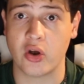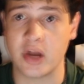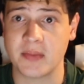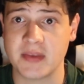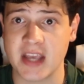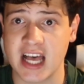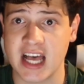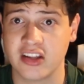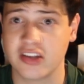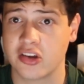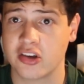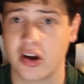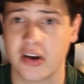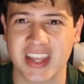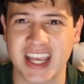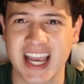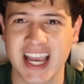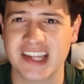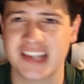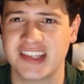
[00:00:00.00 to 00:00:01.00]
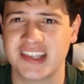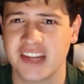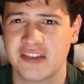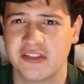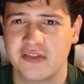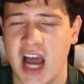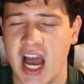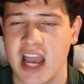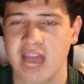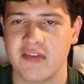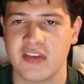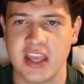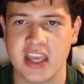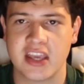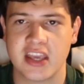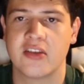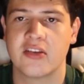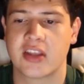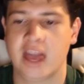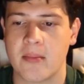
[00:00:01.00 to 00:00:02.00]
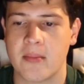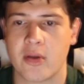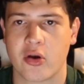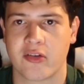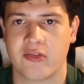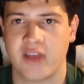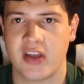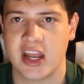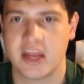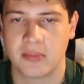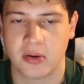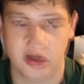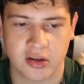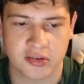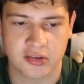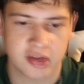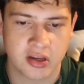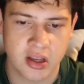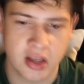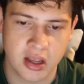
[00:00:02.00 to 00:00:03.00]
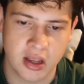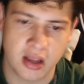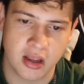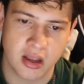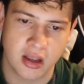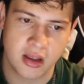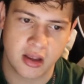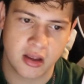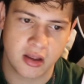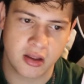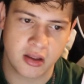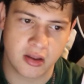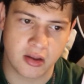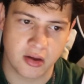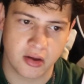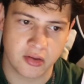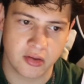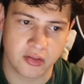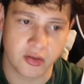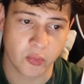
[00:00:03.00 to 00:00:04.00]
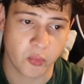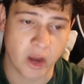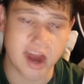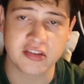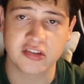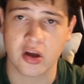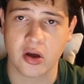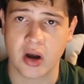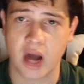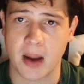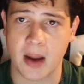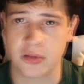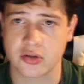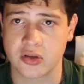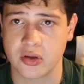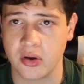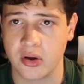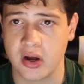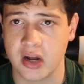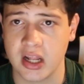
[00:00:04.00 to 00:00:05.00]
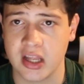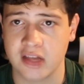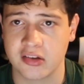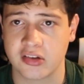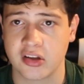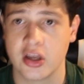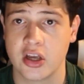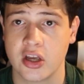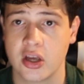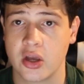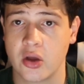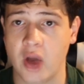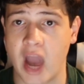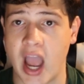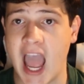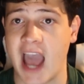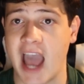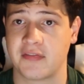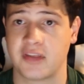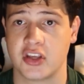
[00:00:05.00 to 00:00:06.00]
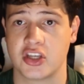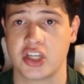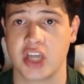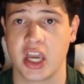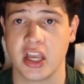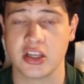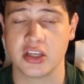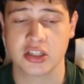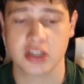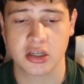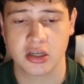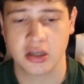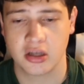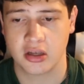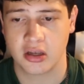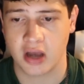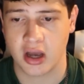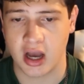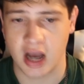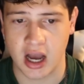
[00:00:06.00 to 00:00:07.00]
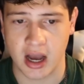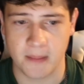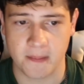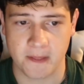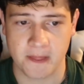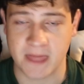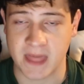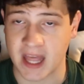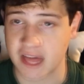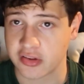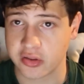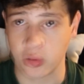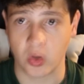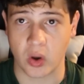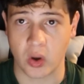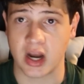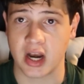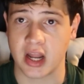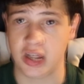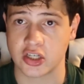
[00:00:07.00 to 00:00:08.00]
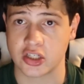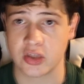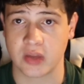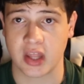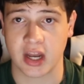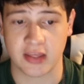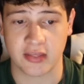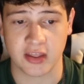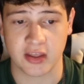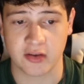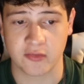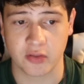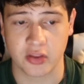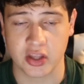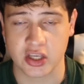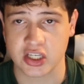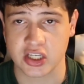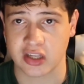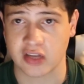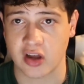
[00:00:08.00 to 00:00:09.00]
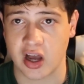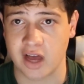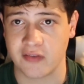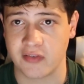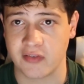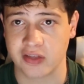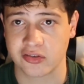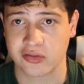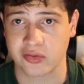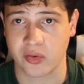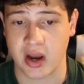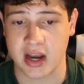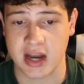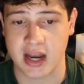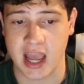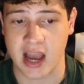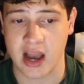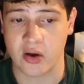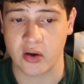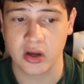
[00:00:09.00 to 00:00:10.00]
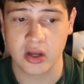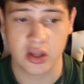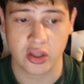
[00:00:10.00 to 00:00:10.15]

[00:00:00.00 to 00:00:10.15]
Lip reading: Allen Lazard. The guy's 6'5". He can get more fade balls. The red zone opportunities have to change. That's the one issue that I think for the Jets offense right now.